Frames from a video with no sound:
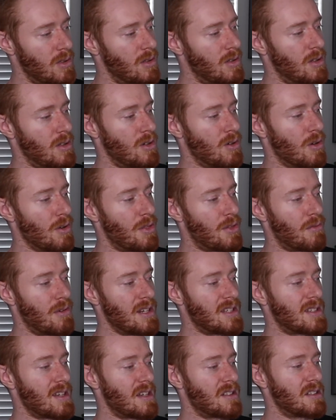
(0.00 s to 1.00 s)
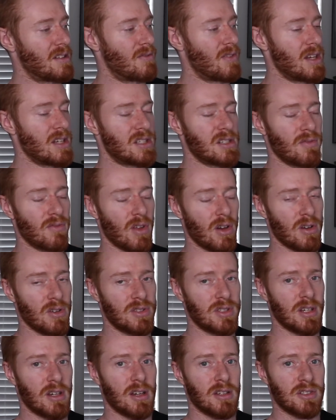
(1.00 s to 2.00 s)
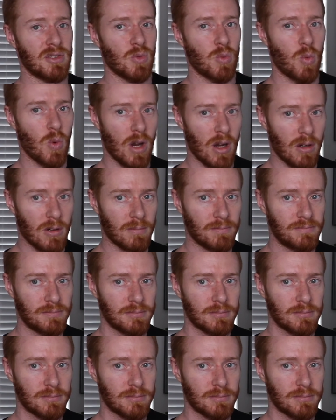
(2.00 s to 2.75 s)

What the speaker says: You got 3 sets of each of those as well.